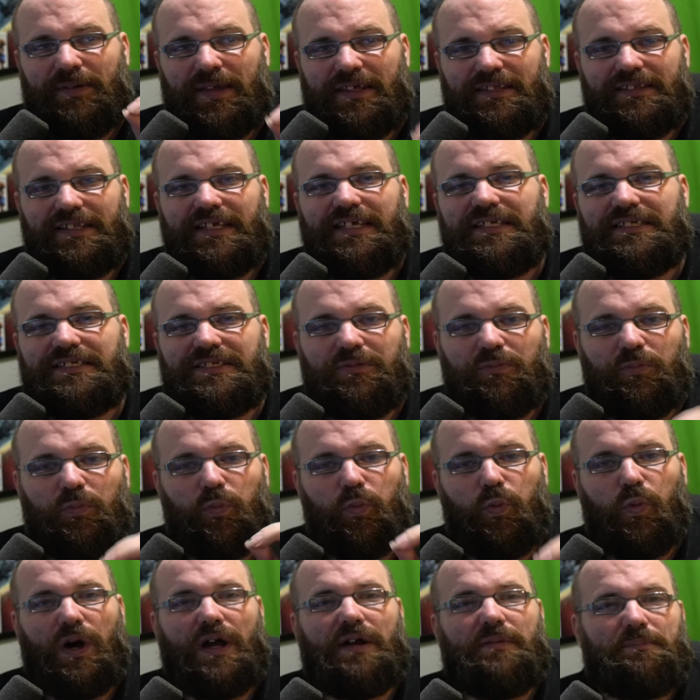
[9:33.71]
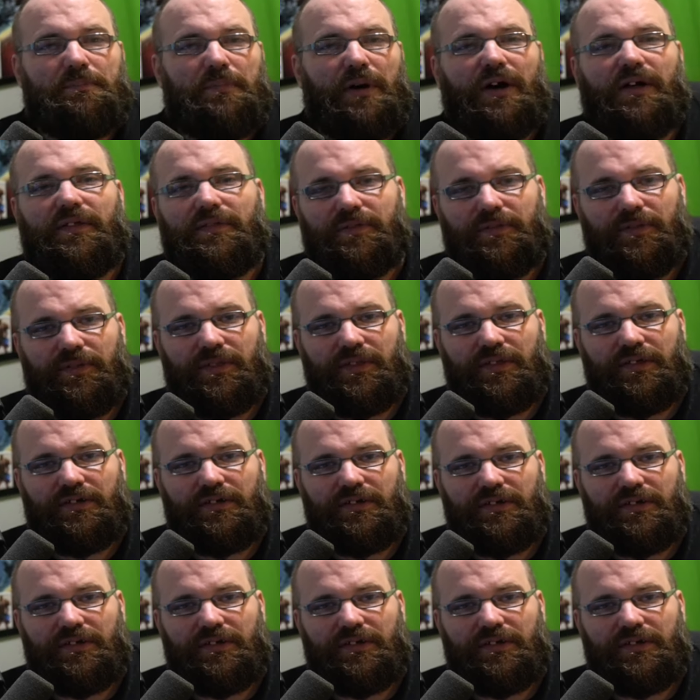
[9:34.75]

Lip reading: at least 1 month